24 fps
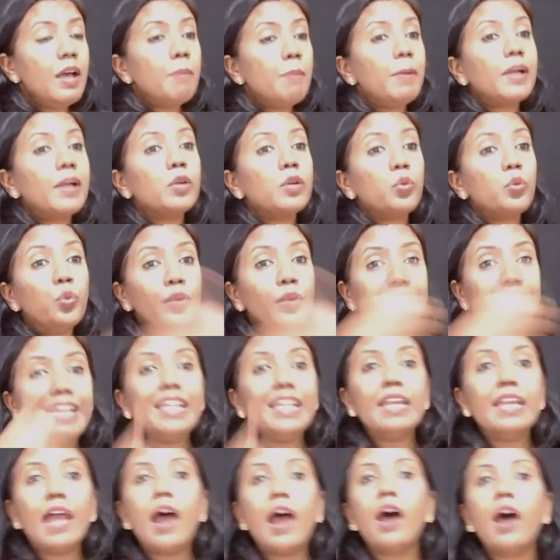But we
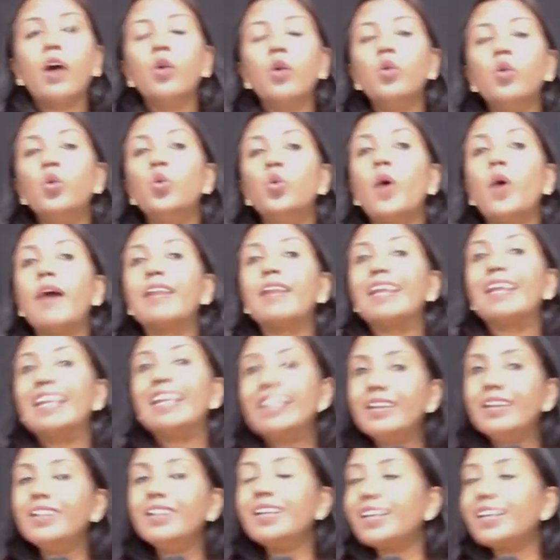now who are
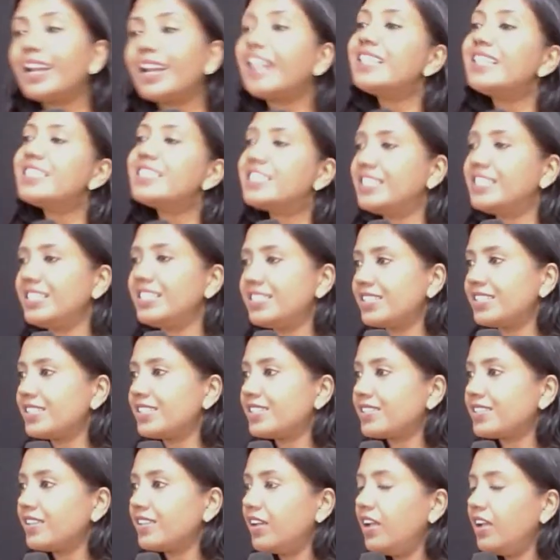in Christ
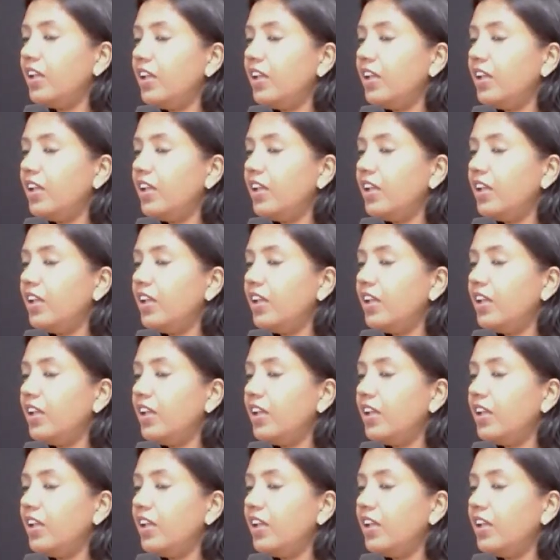Jesus,